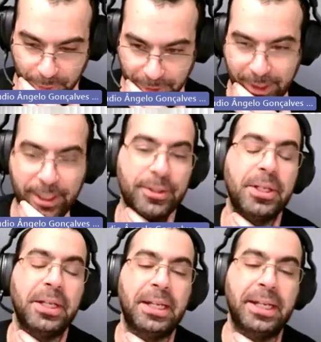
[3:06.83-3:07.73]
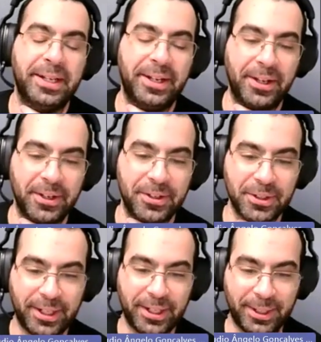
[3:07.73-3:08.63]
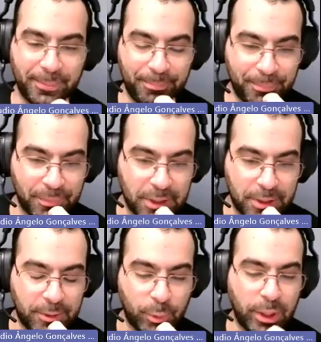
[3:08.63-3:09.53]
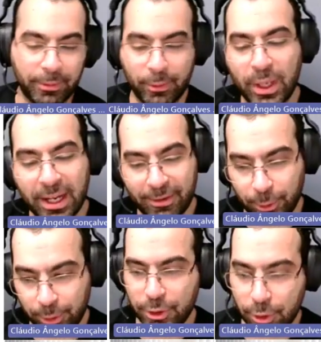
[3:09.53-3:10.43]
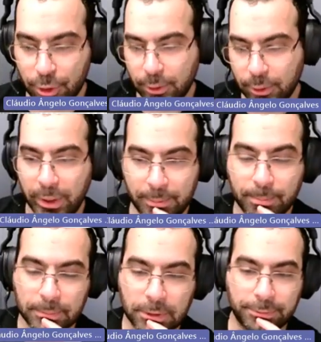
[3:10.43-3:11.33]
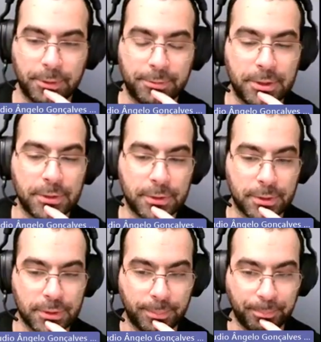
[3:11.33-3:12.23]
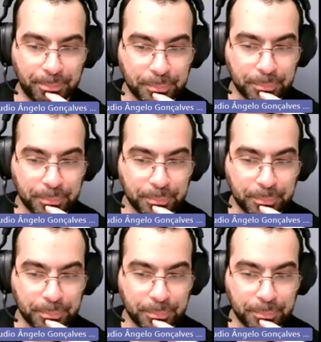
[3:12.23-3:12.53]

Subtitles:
No one died, and we have our digital twin of this system.